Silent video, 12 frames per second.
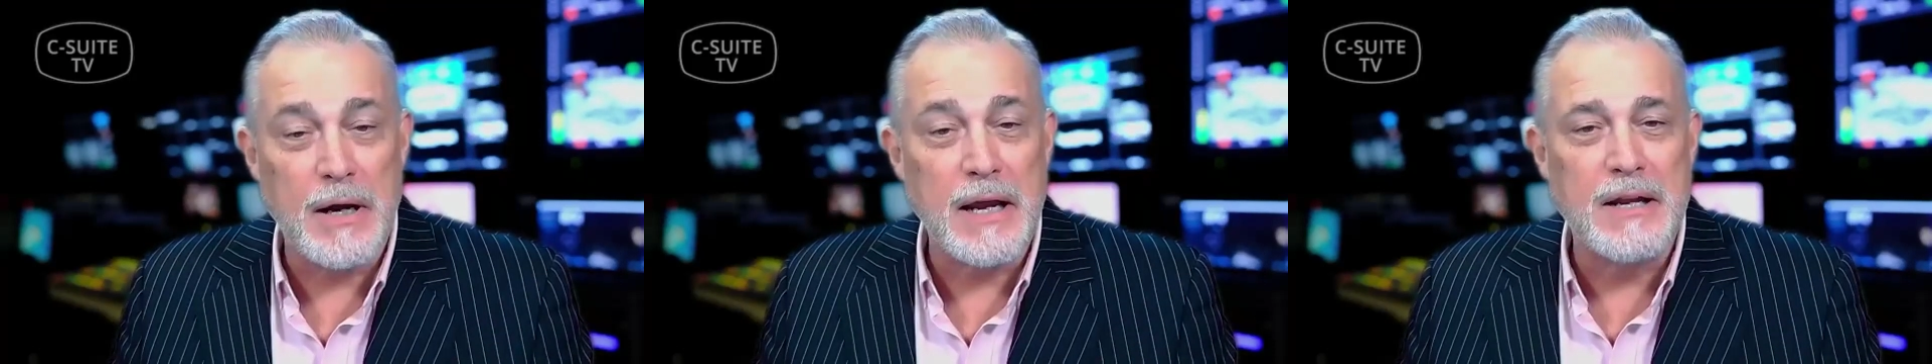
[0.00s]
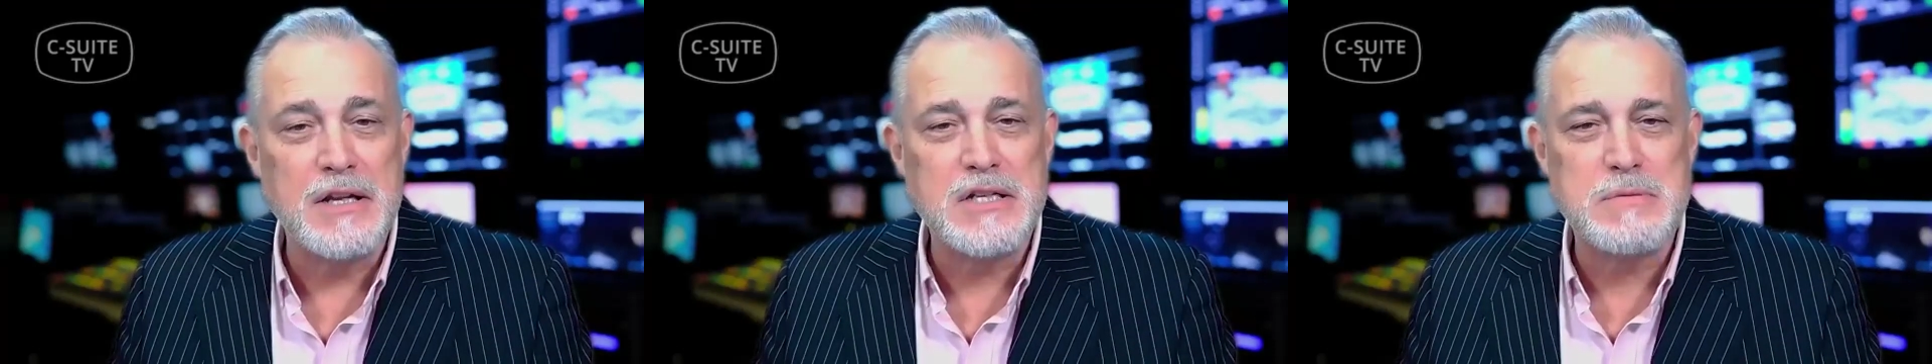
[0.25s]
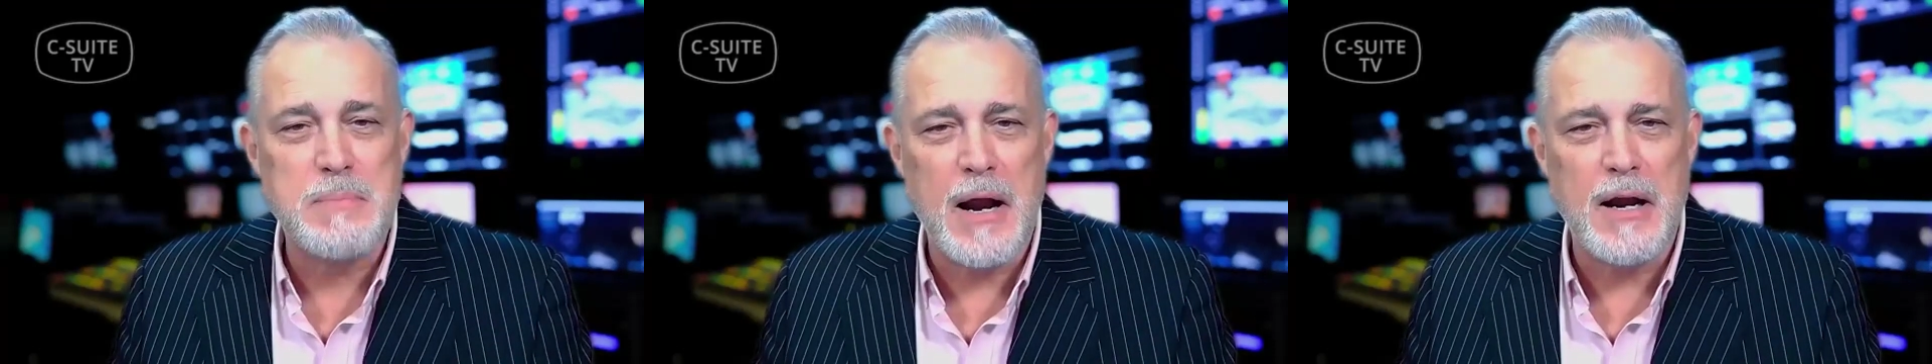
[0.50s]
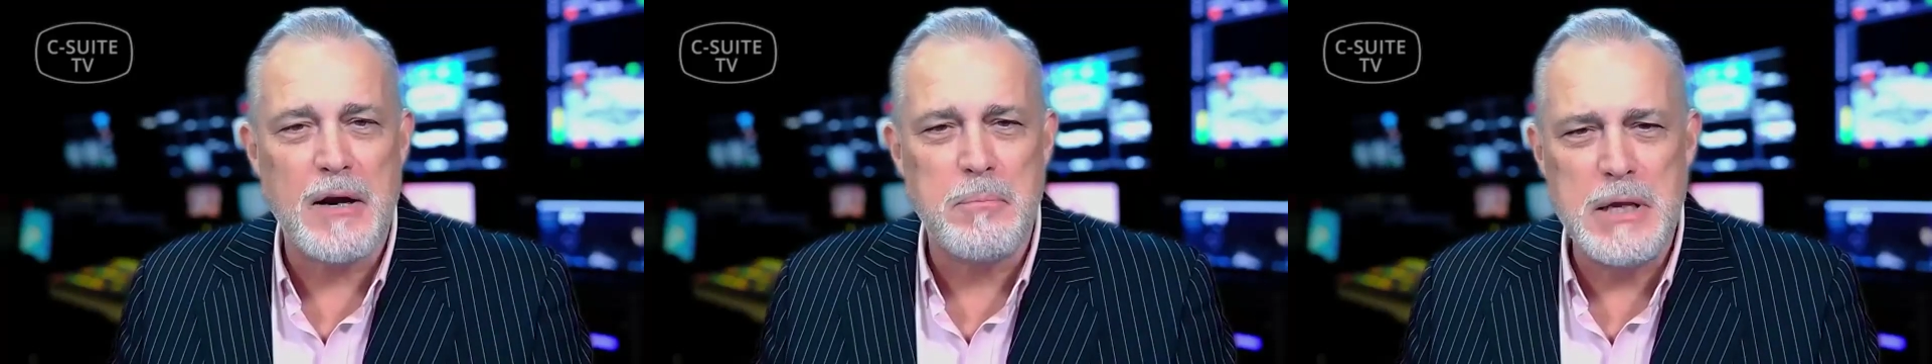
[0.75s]
and
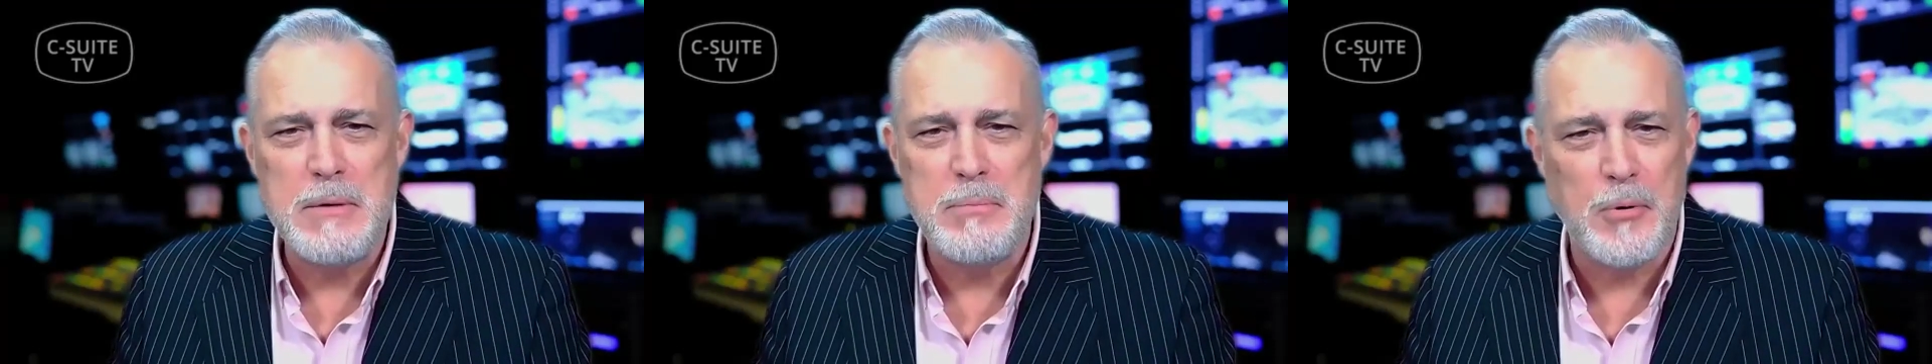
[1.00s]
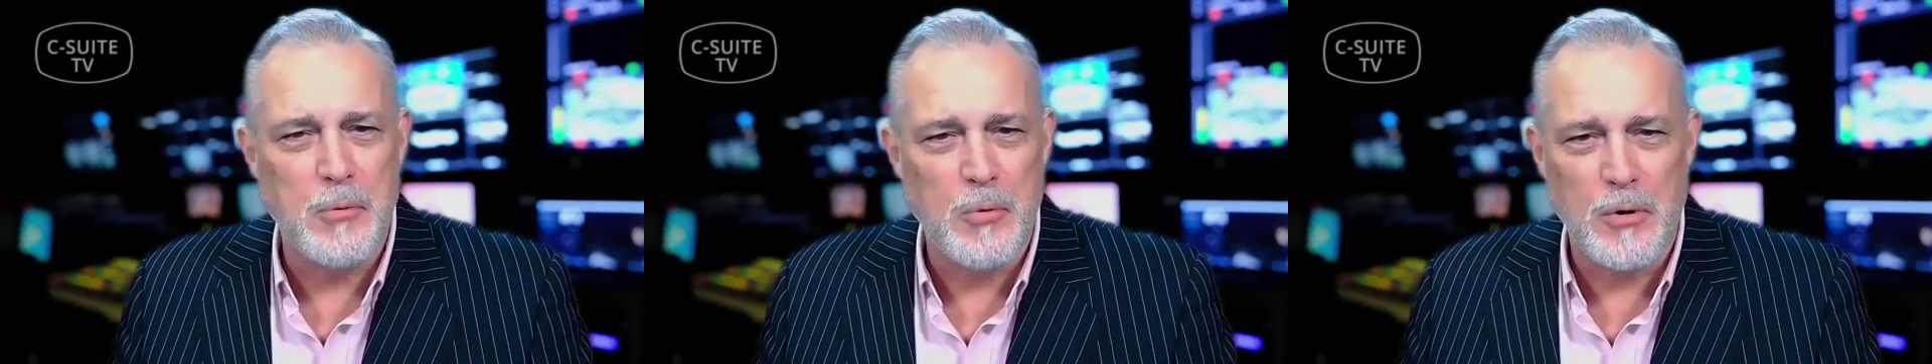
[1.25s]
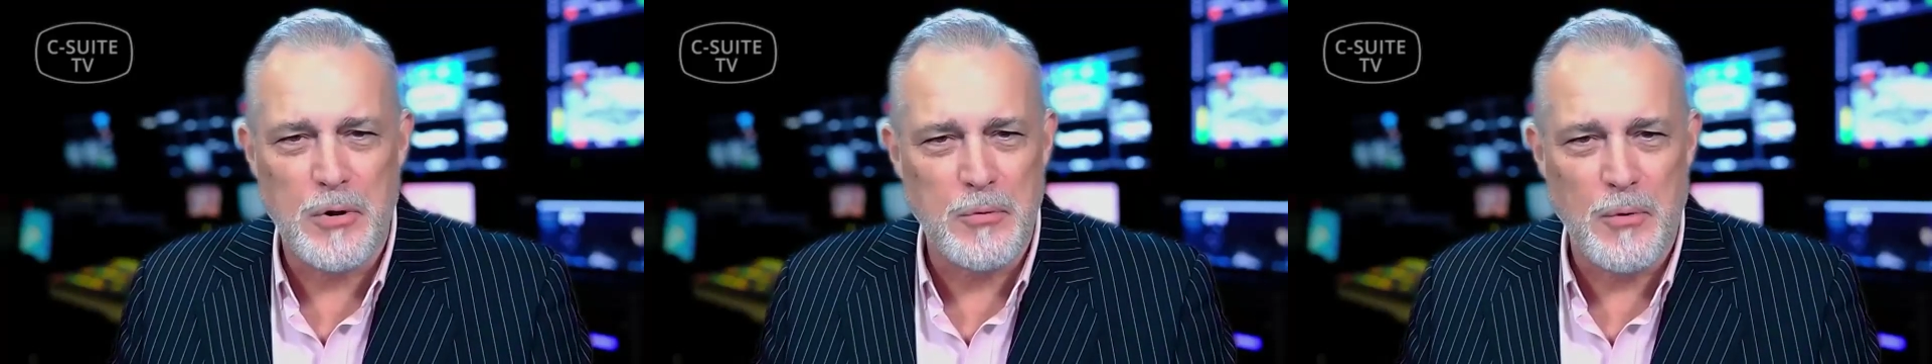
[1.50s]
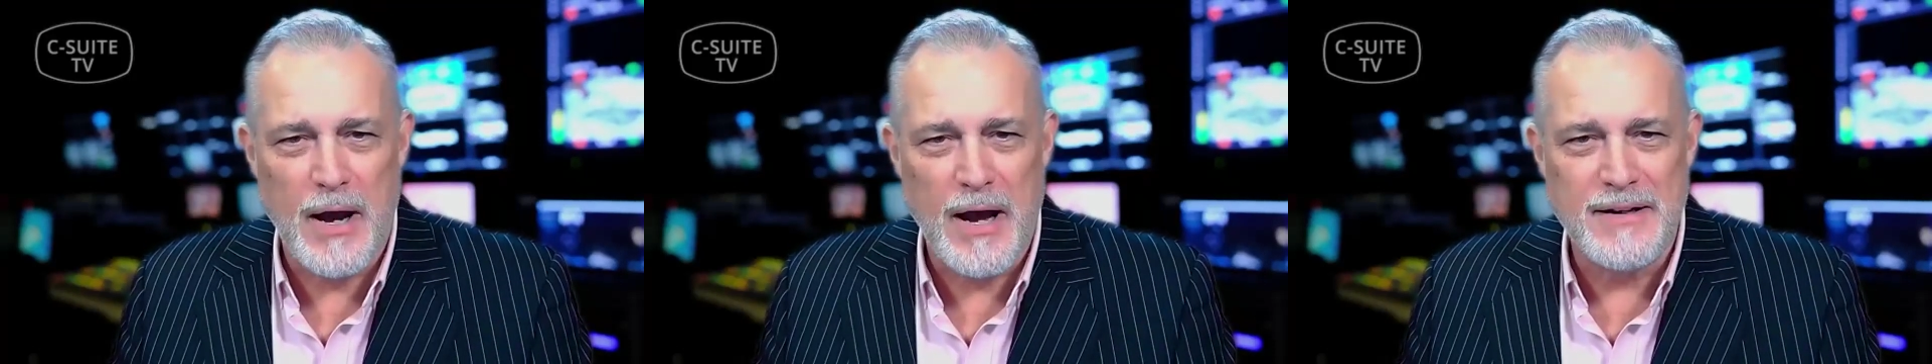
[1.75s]
inspire people
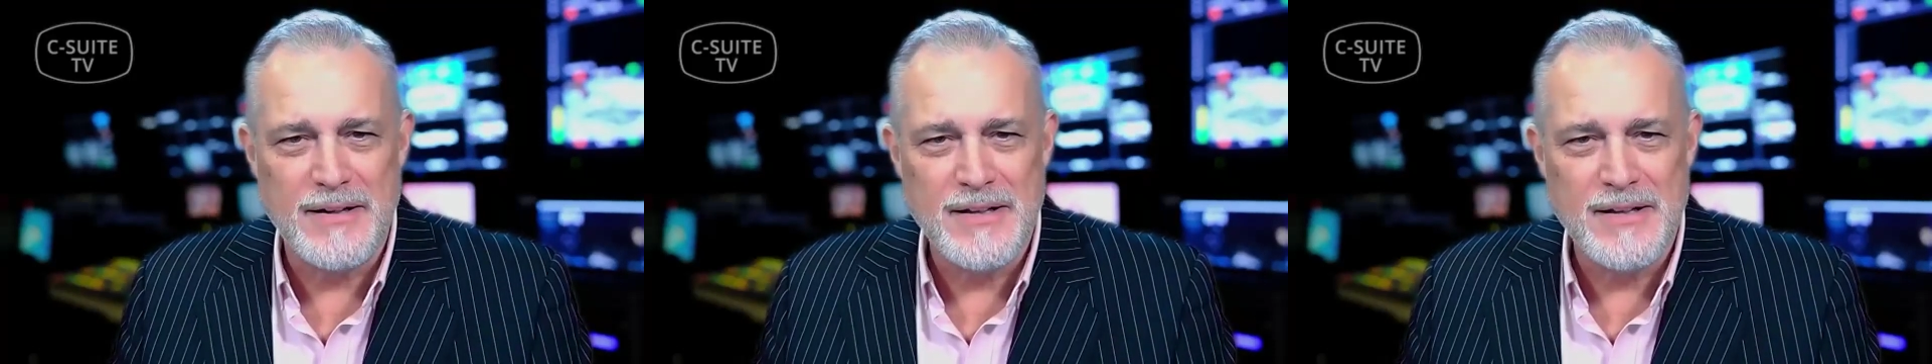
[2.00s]
worldwide.